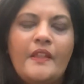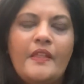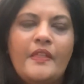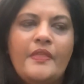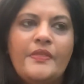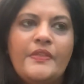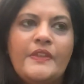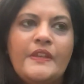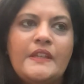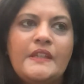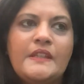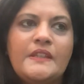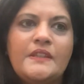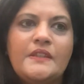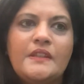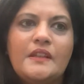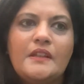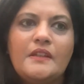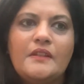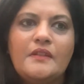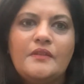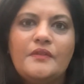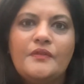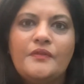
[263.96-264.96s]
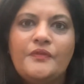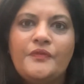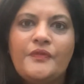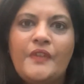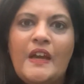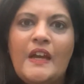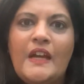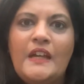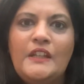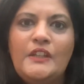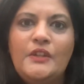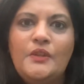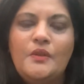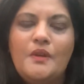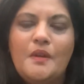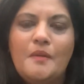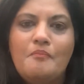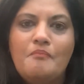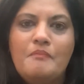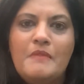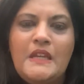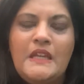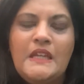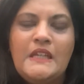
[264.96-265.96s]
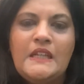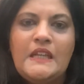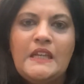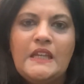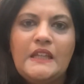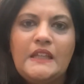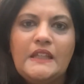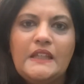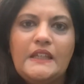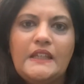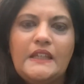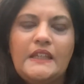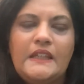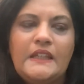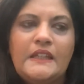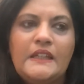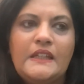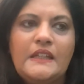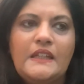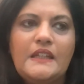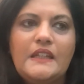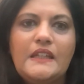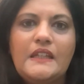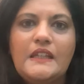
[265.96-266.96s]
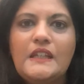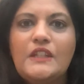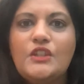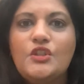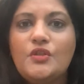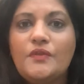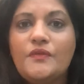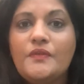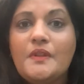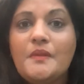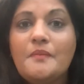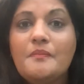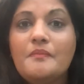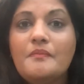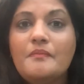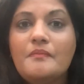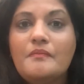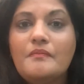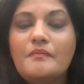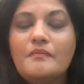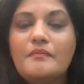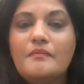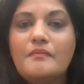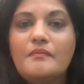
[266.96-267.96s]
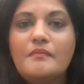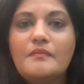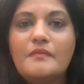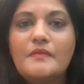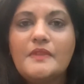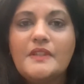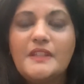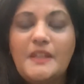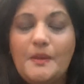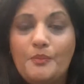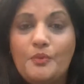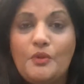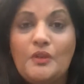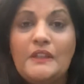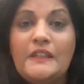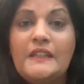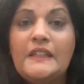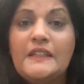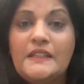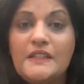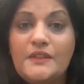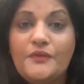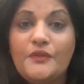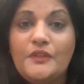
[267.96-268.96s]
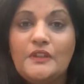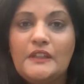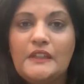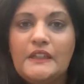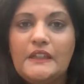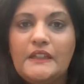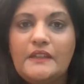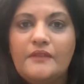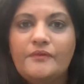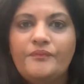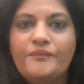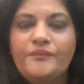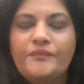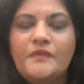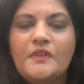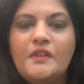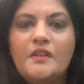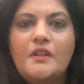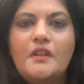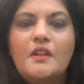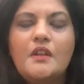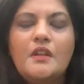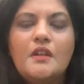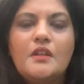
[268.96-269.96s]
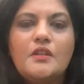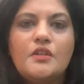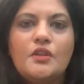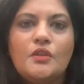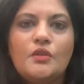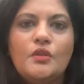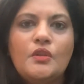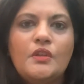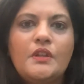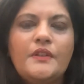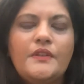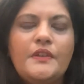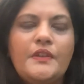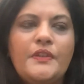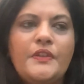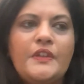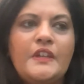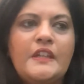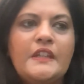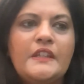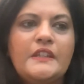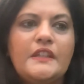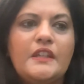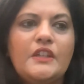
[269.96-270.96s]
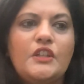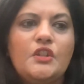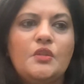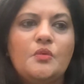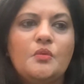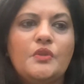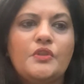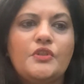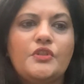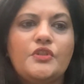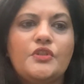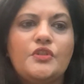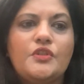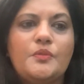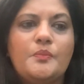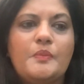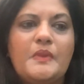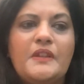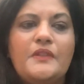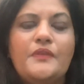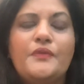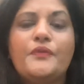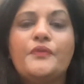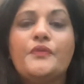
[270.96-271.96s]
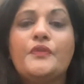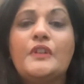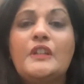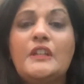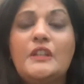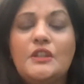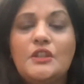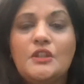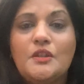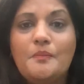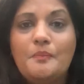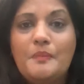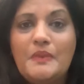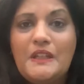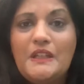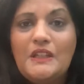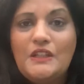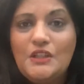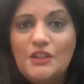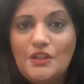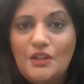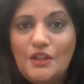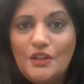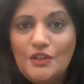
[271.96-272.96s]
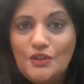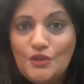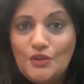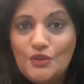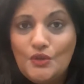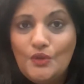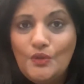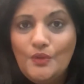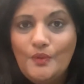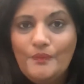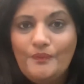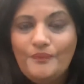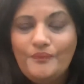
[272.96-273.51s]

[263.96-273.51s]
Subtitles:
there's value and meaning in each of them separately and differently. So look at the things that you want to be free to be and do,